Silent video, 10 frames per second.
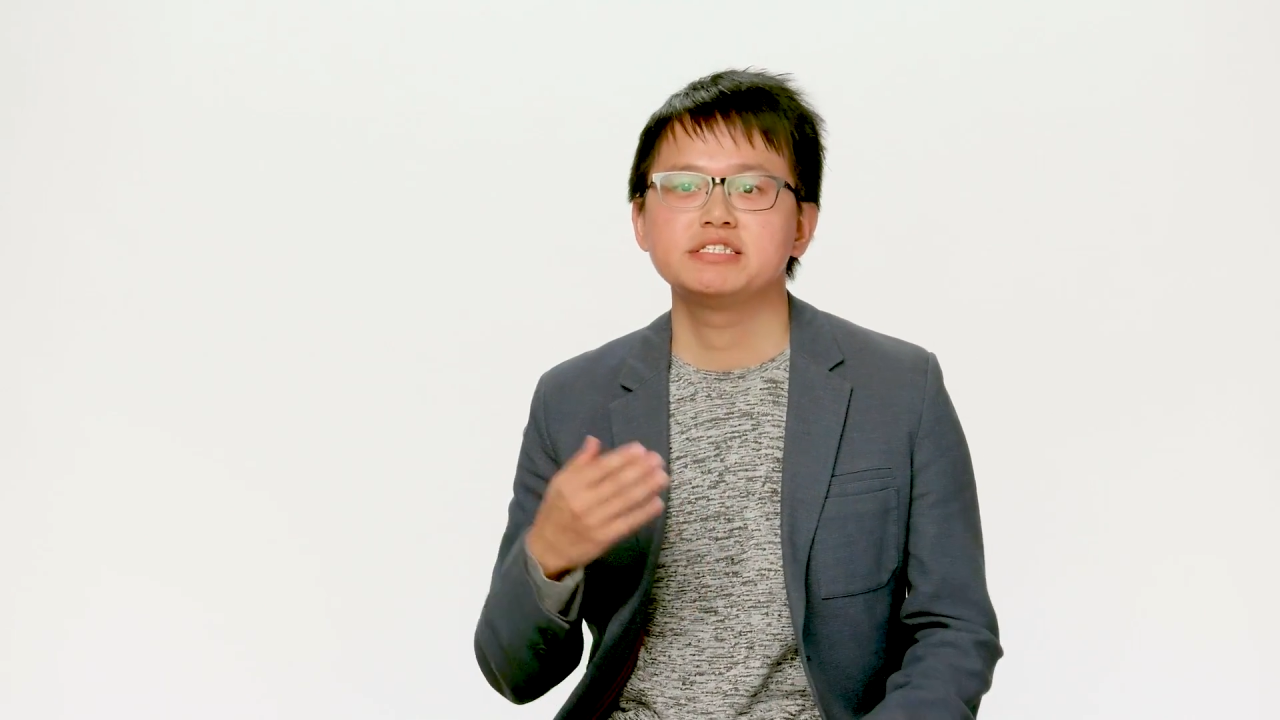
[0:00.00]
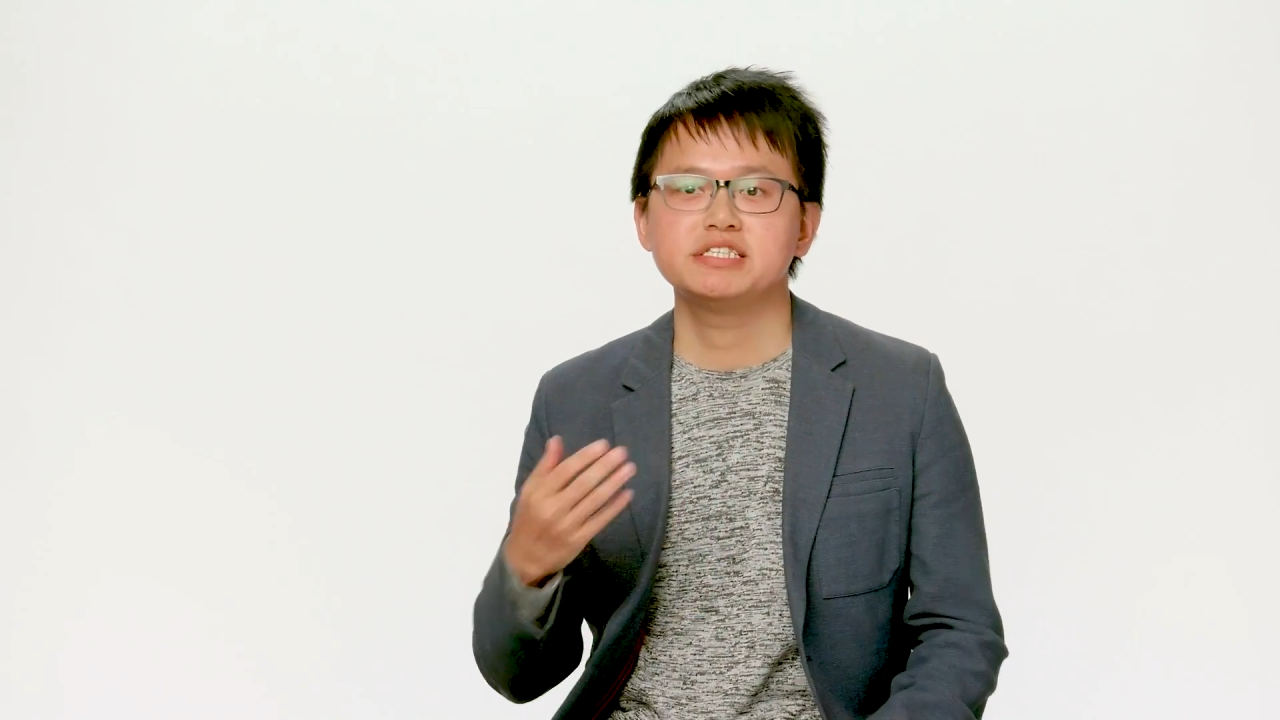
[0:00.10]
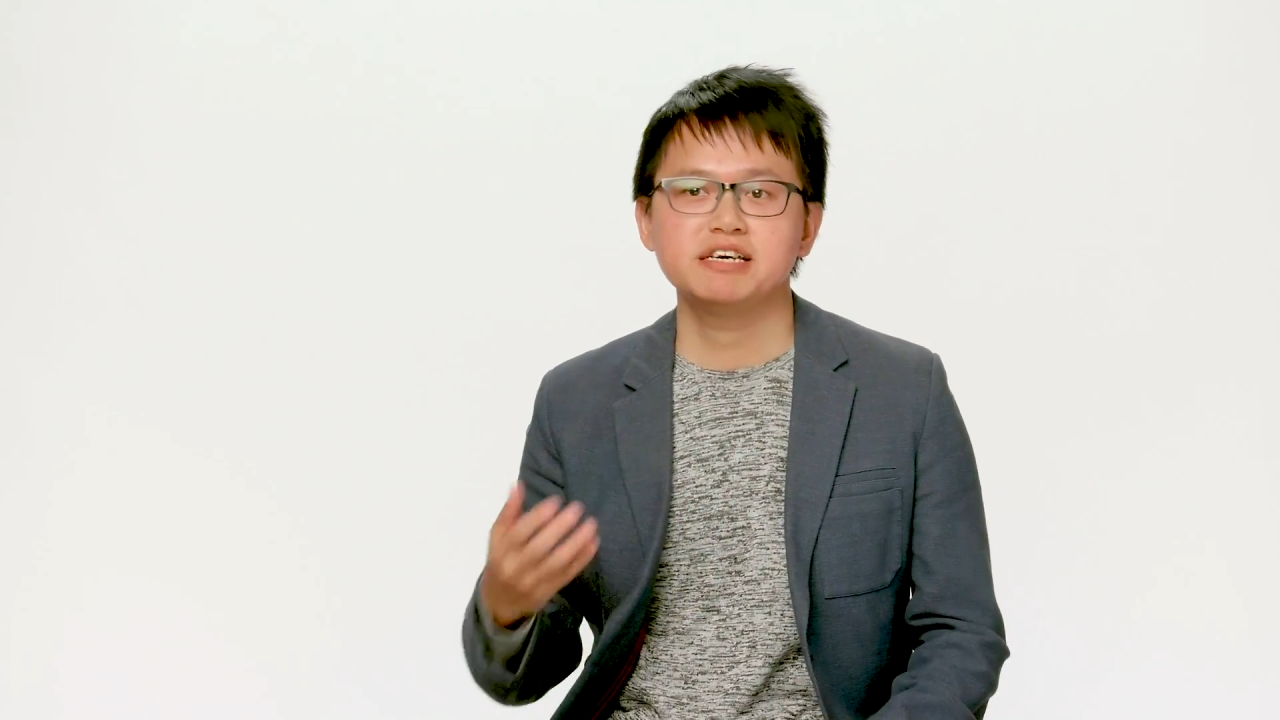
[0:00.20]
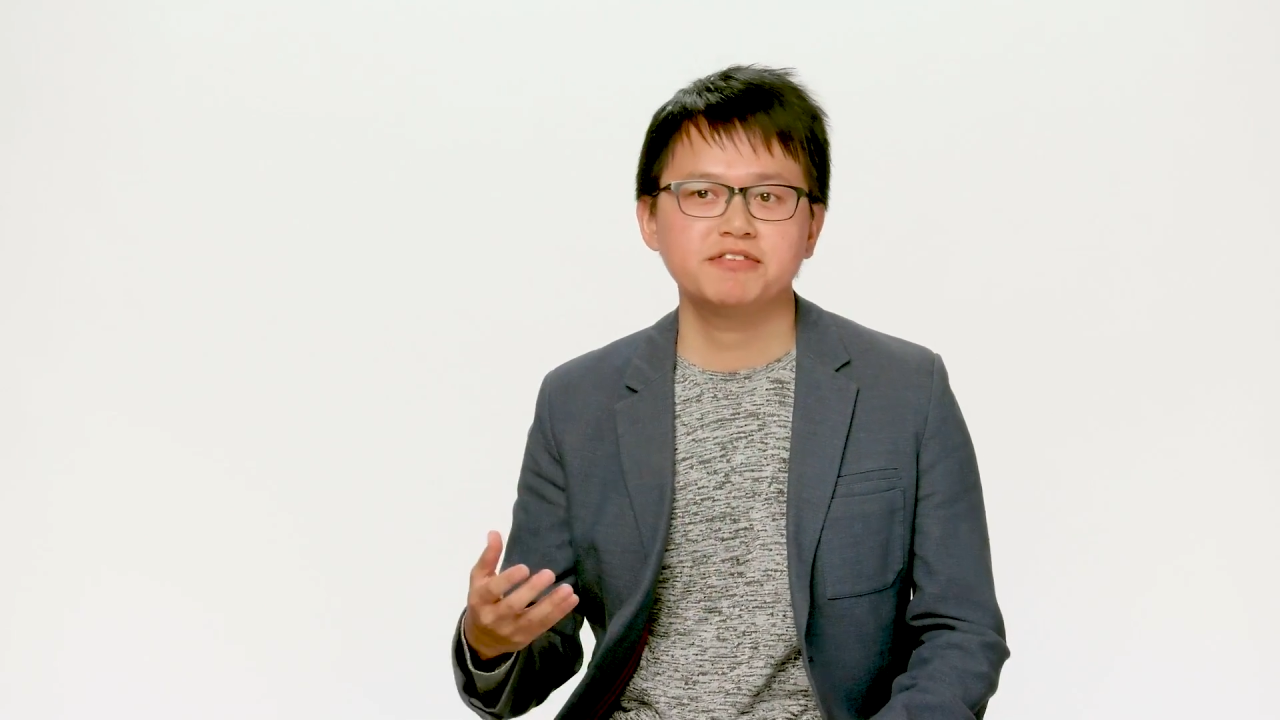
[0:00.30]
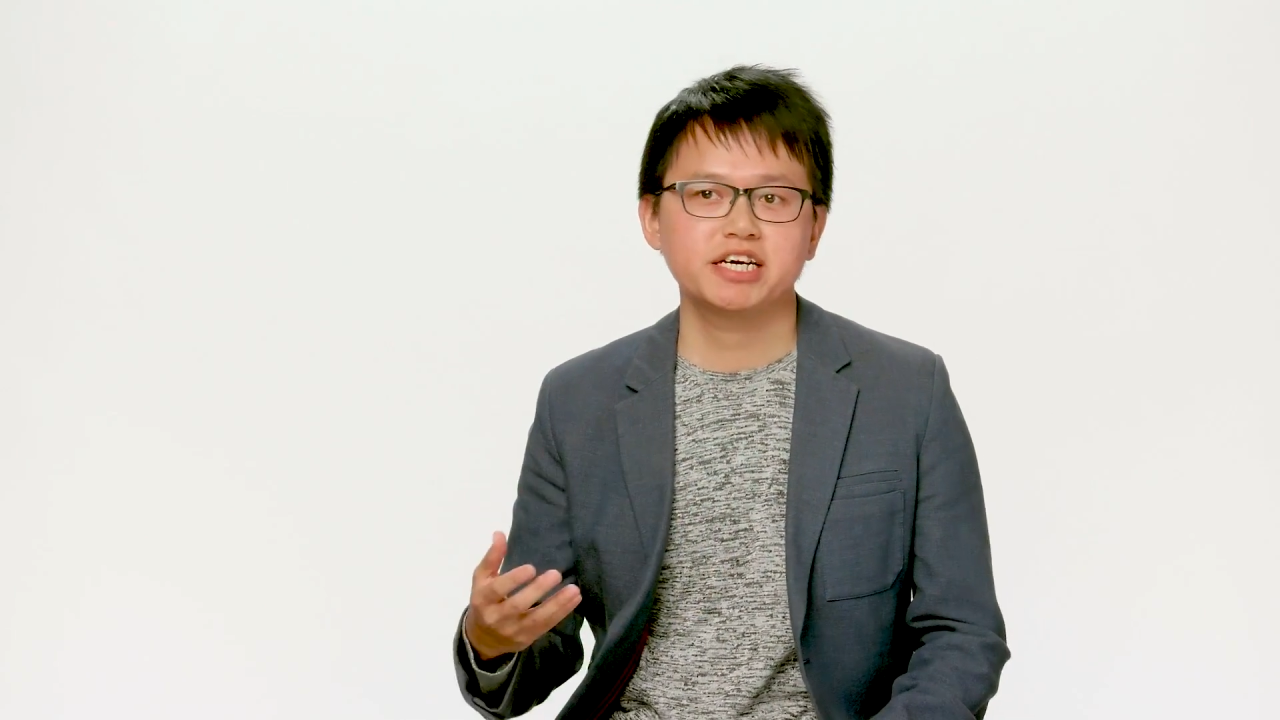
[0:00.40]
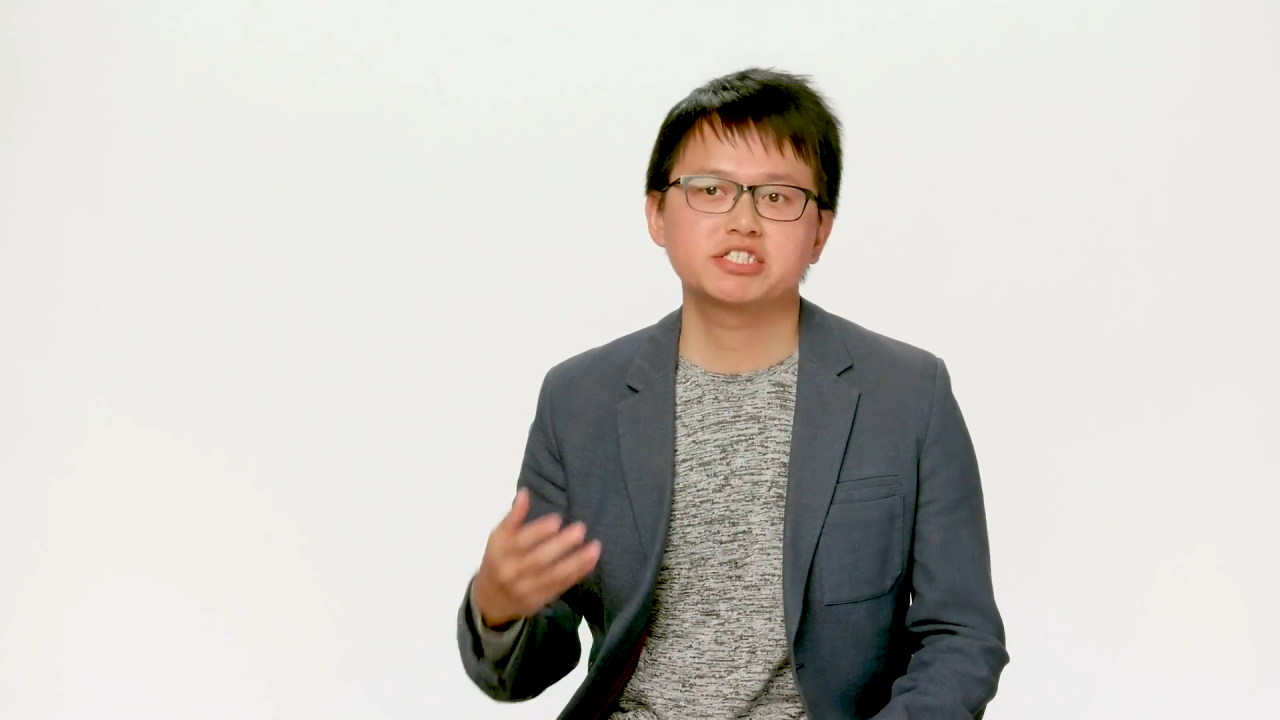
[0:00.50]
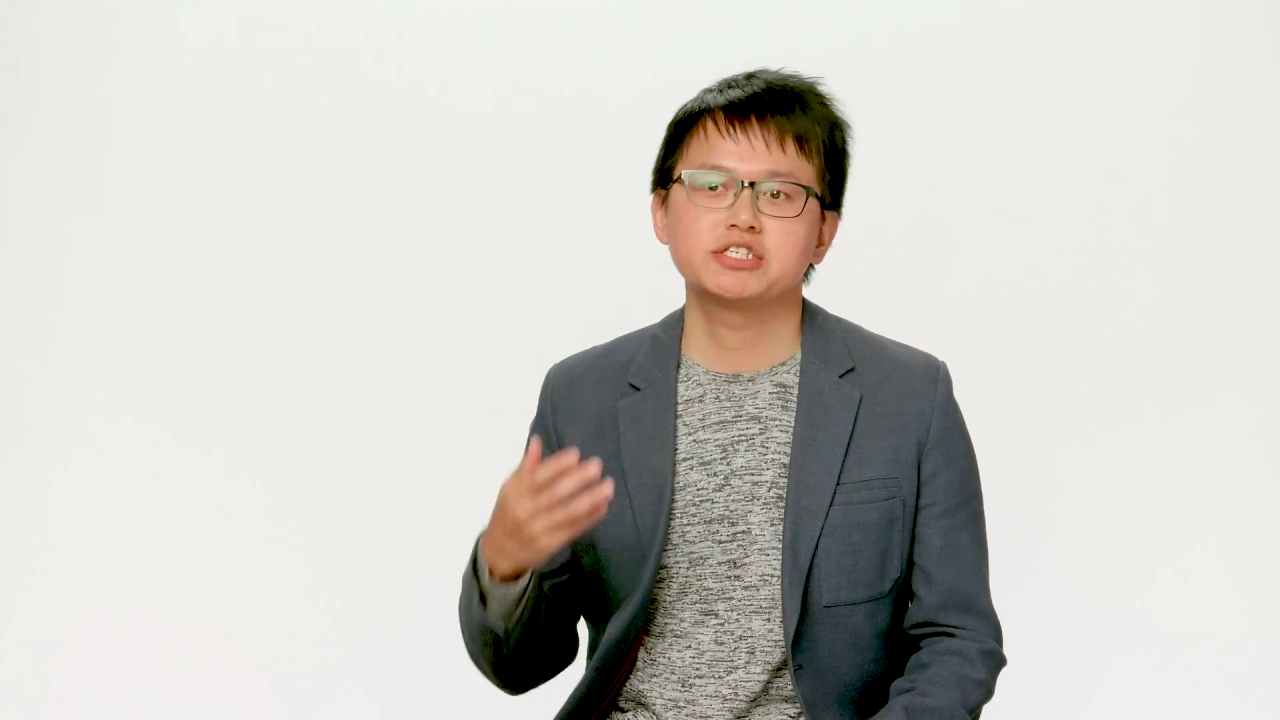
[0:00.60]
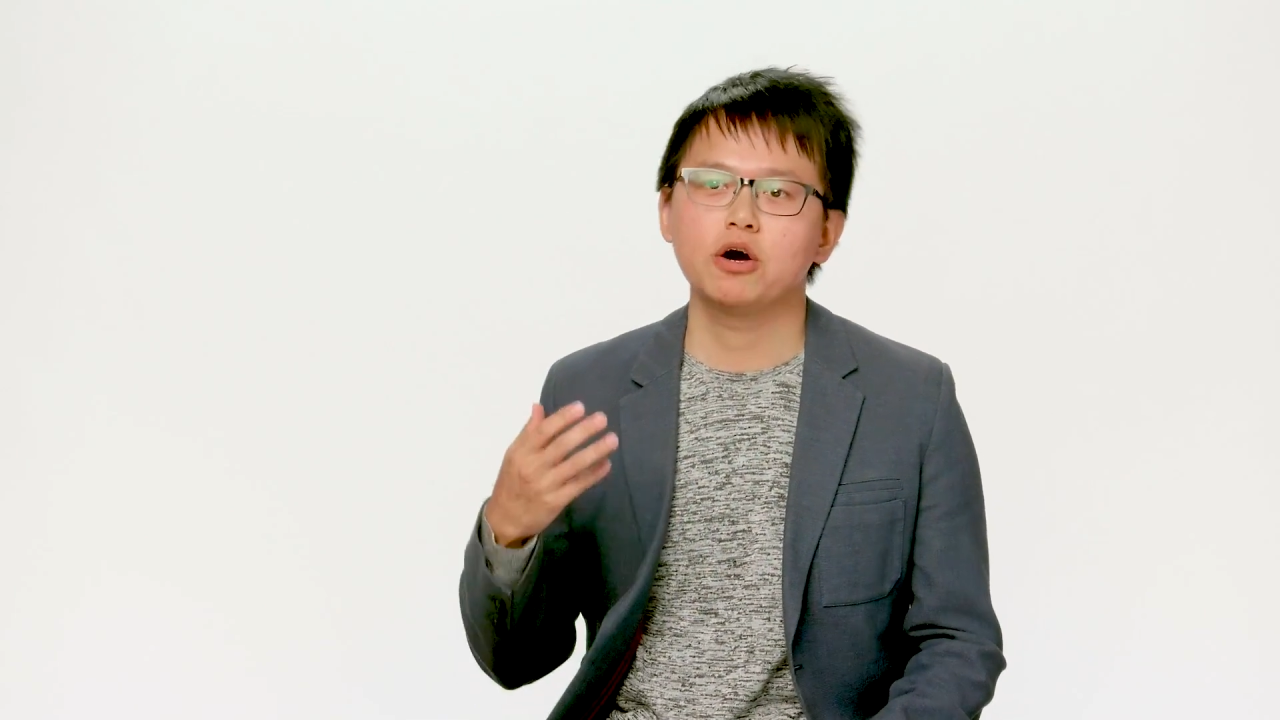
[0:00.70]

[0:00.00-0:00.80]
TFX